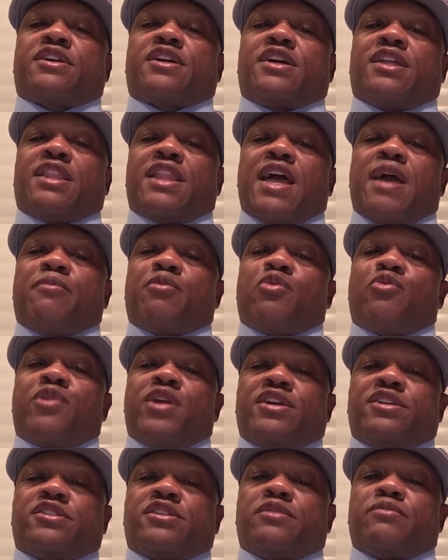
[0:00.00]

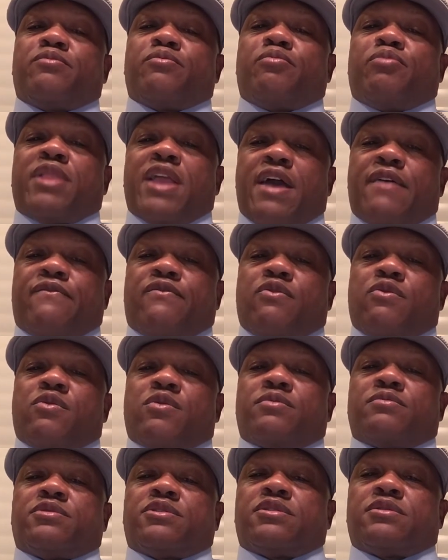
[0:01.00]
collaboration
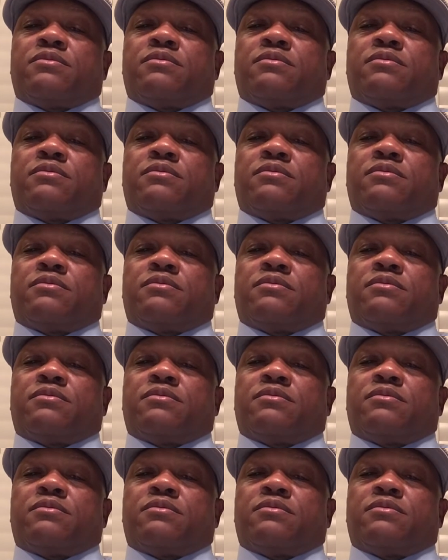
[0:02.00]
platforms.